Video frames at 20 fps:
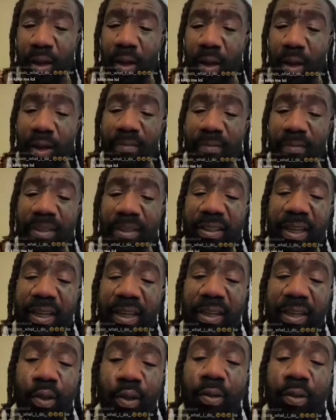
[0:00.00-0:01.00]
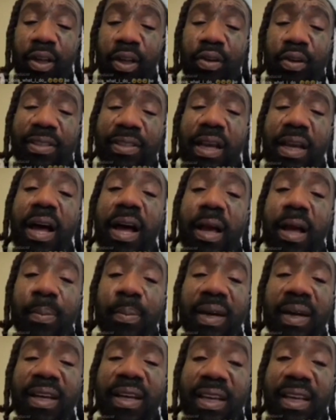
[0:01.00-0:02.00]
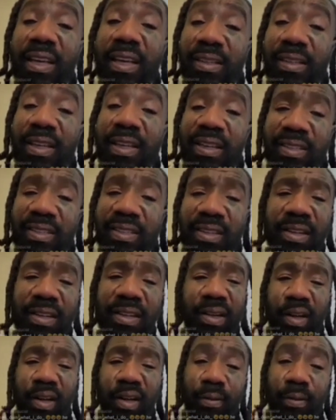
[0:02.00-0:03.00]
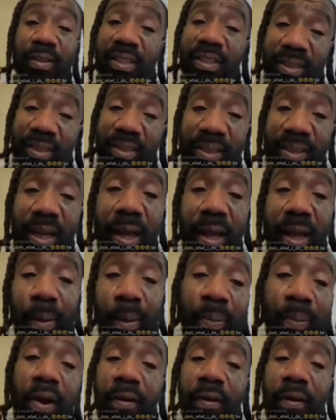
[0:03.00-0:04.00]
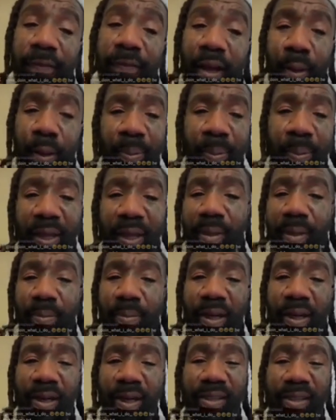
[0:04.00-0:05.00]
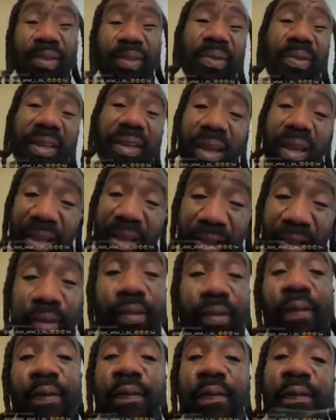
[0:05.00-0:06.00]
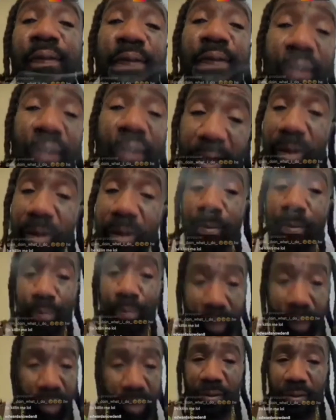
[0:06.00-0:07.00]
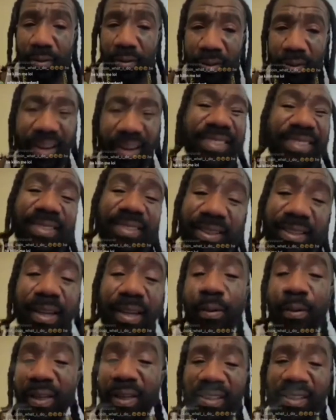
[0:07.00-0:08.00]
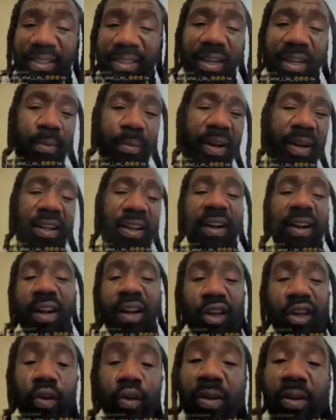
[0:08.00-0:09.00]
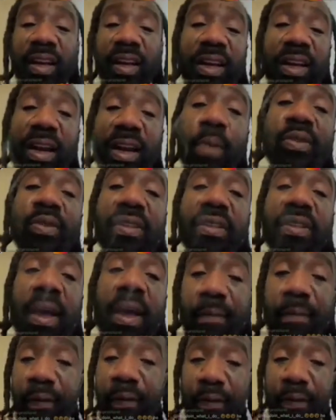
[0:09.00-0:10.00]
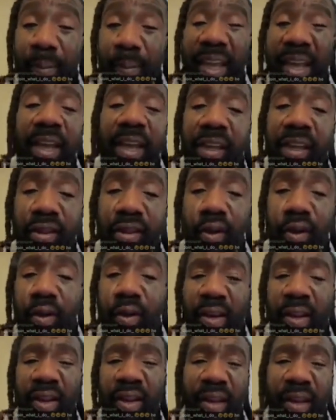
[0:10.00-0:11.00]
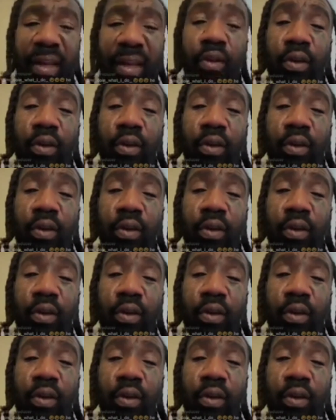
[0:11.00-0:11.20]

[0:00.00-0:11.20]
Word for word: Now all of a sudden you little Ty bud ETG with the same profile pick, bud. You gay as fuck, bro like serious shit. But you a nigga that was never from either,